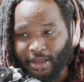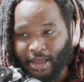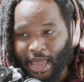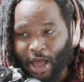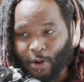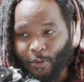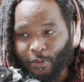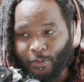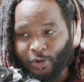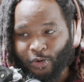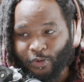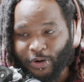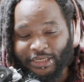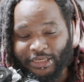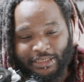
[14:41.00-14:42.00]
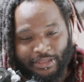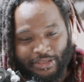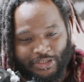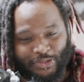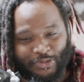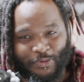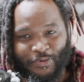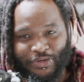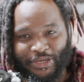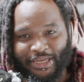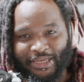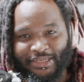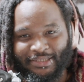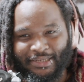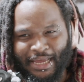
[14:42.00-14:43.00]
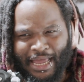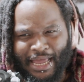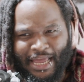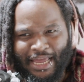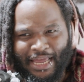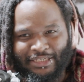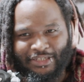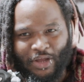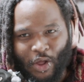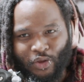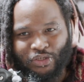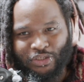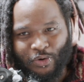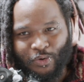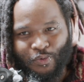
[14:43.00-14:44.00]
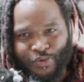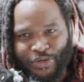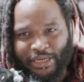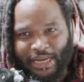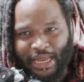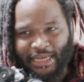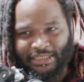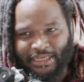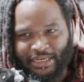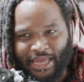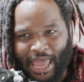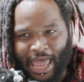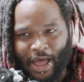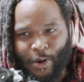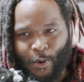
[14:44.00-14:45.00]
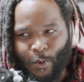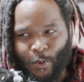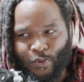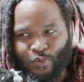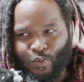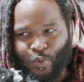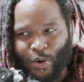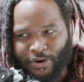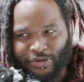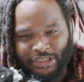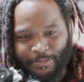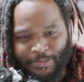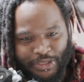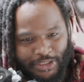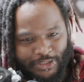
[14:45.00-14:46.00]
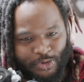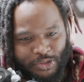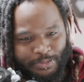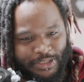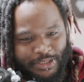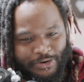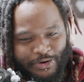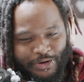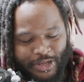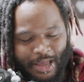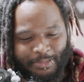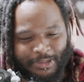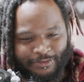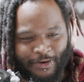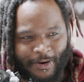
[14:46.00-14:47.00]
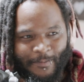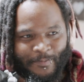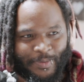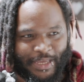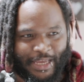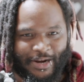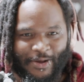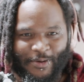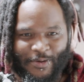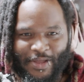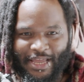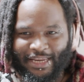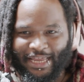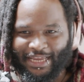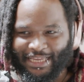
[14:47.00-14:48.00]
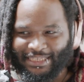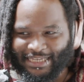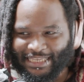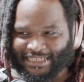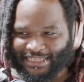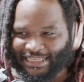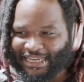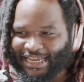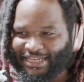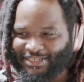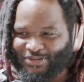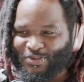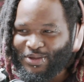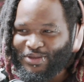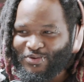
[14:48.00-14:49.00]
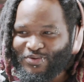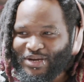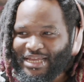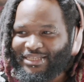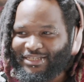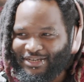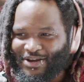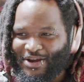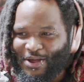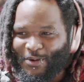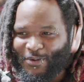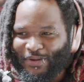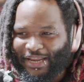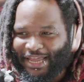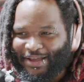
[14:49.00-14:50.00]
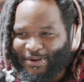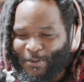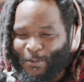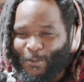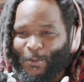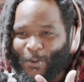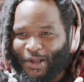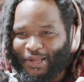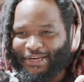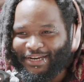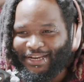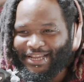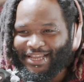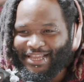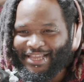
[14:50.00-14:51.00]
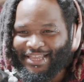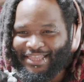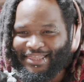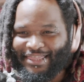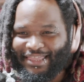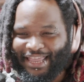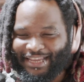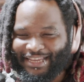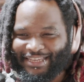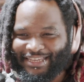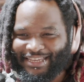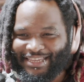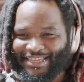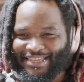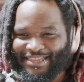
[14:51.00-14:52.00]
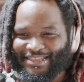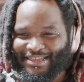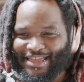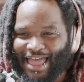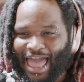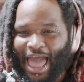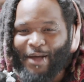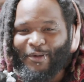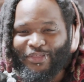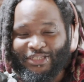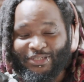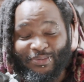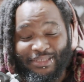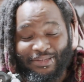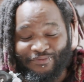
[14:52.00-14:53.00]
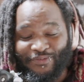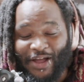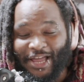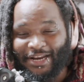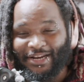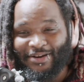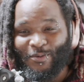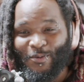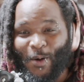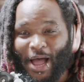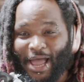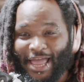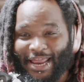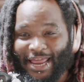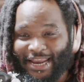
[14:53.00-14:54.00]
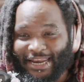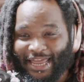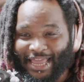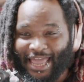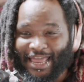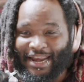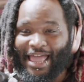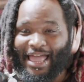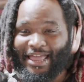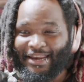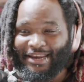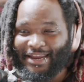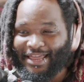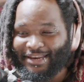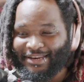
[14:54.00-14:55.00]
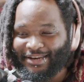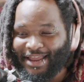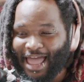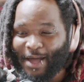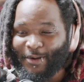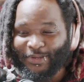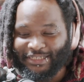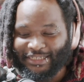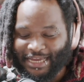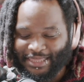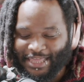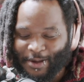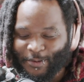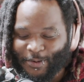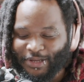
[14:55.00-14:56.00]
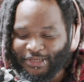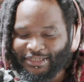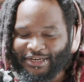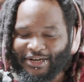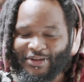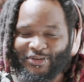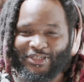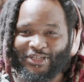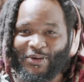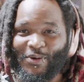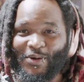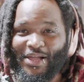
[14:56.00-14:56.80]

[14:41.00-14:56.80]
how crazy the story is also realizing where some of the source material comes from, you know? Like it's linked. You need to know like what, like how this was divided and why and how insane that was, you know. So